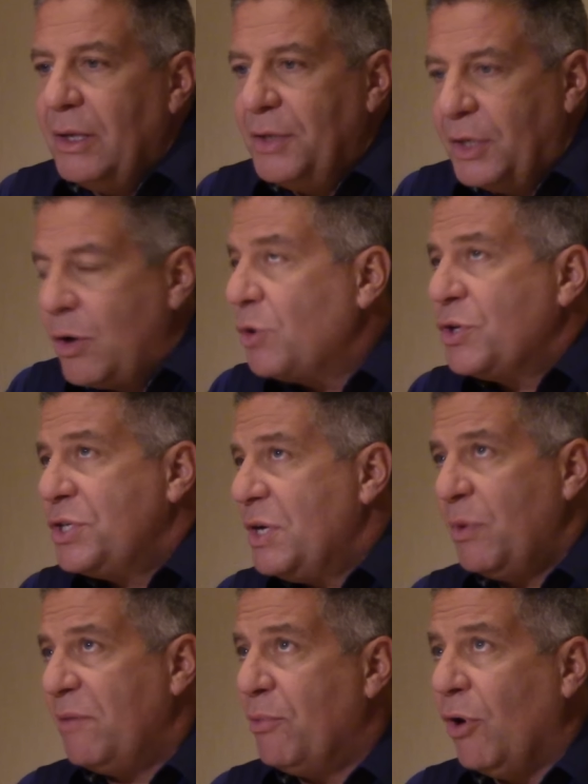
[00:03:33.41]
The coaches
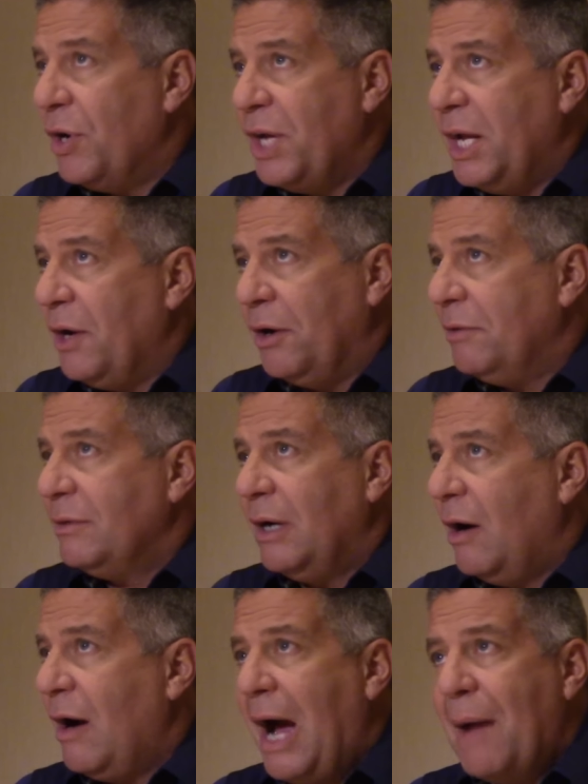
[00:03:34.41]
that we brought in are,
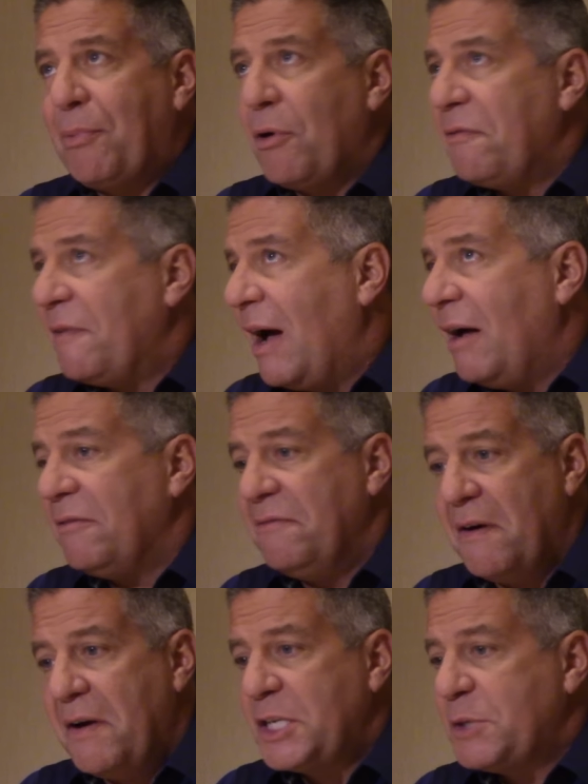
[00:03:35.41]
are high profile,
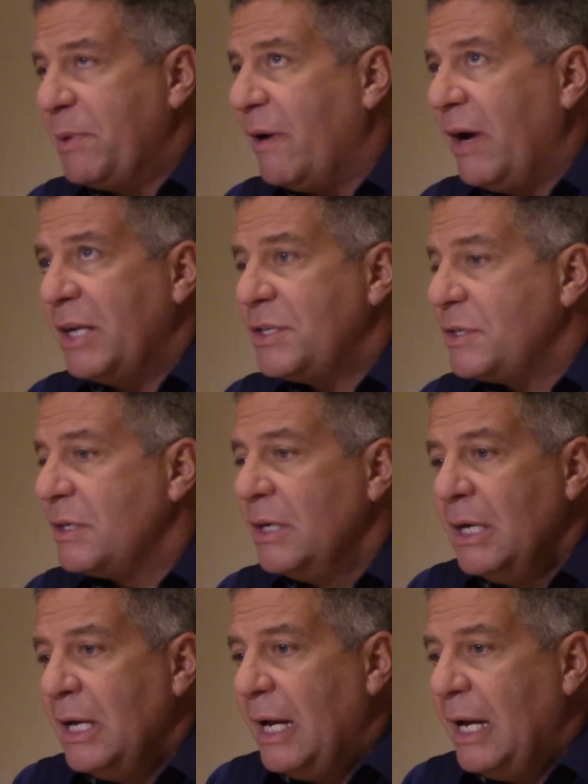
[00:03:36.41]
very experienced,